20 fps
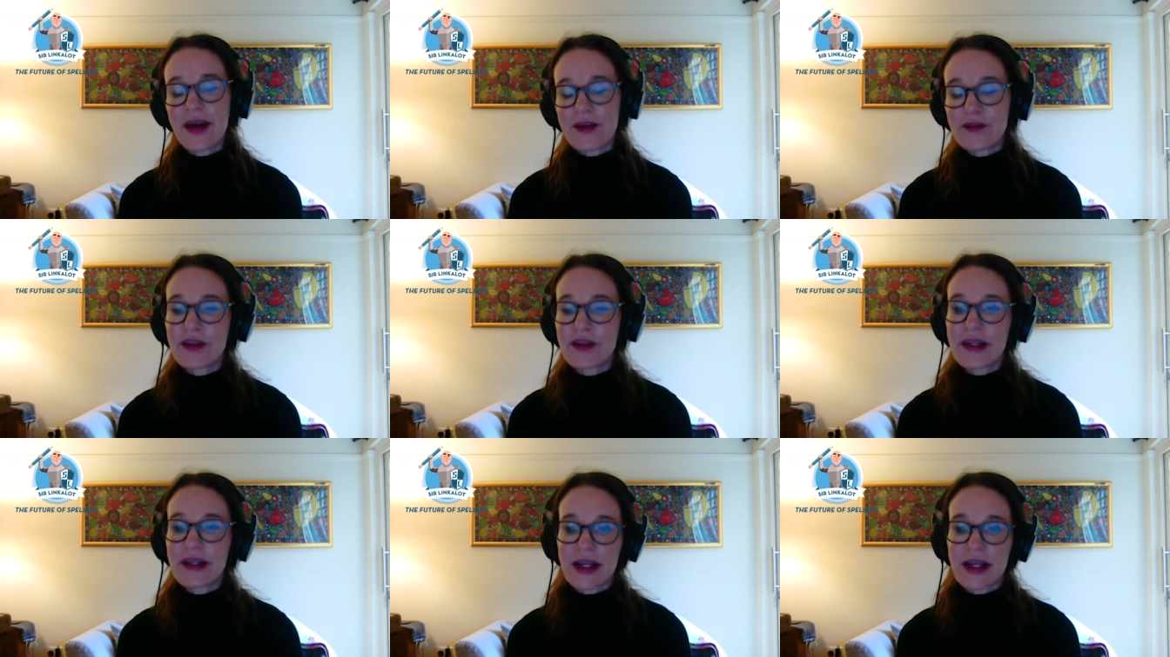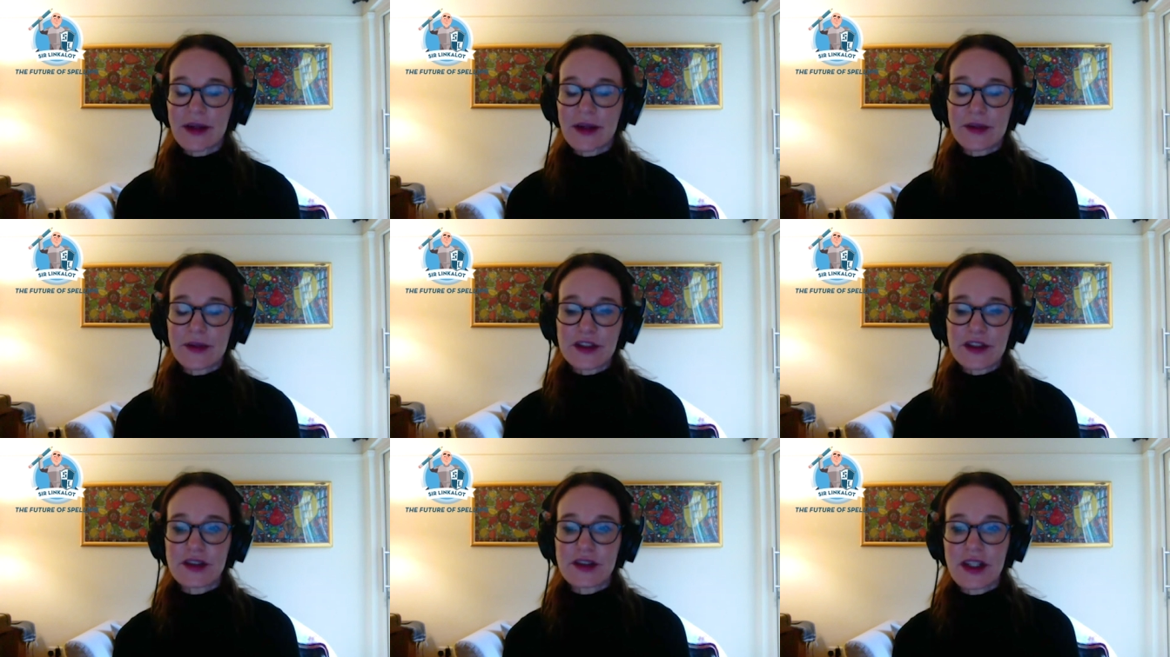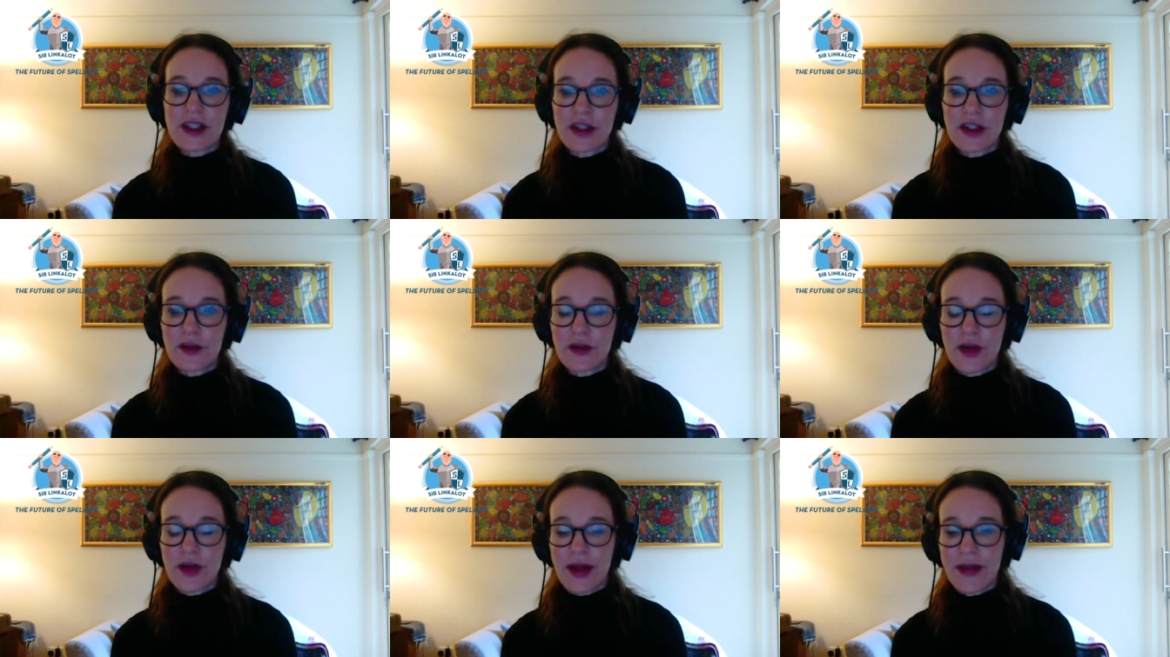every language that
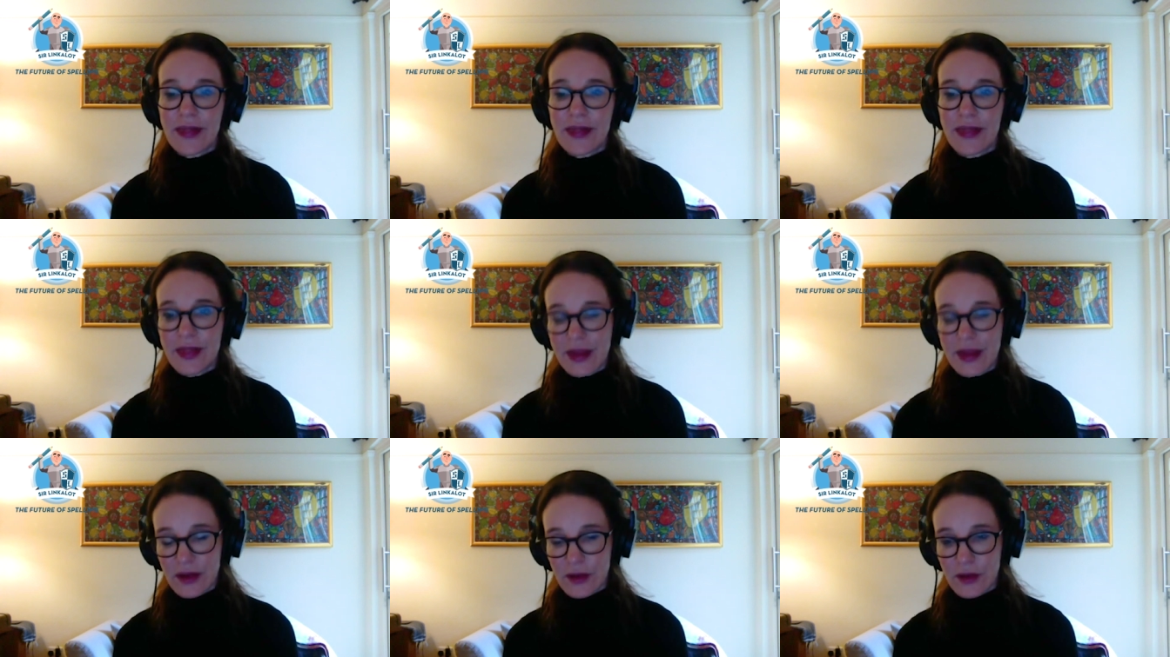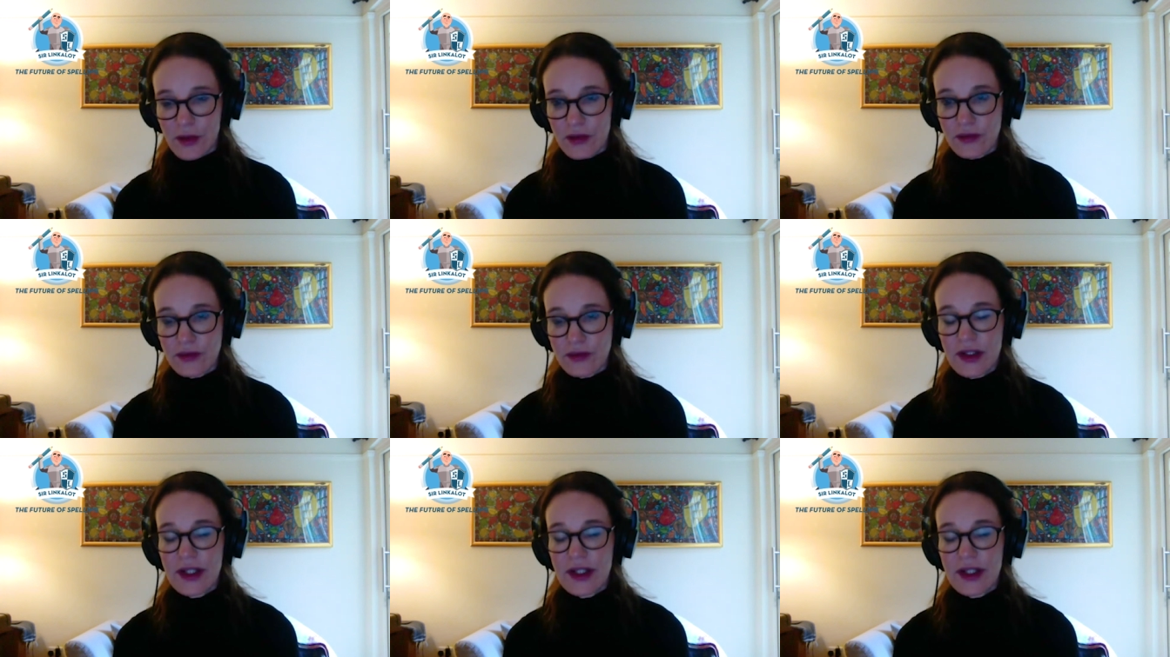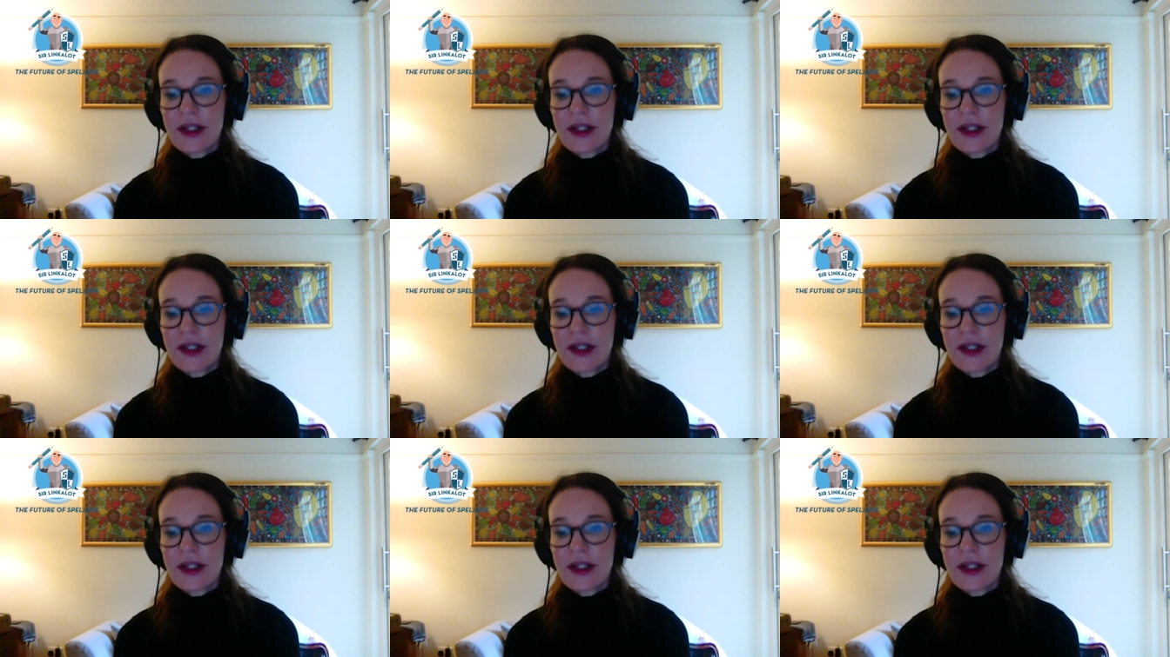you can think of.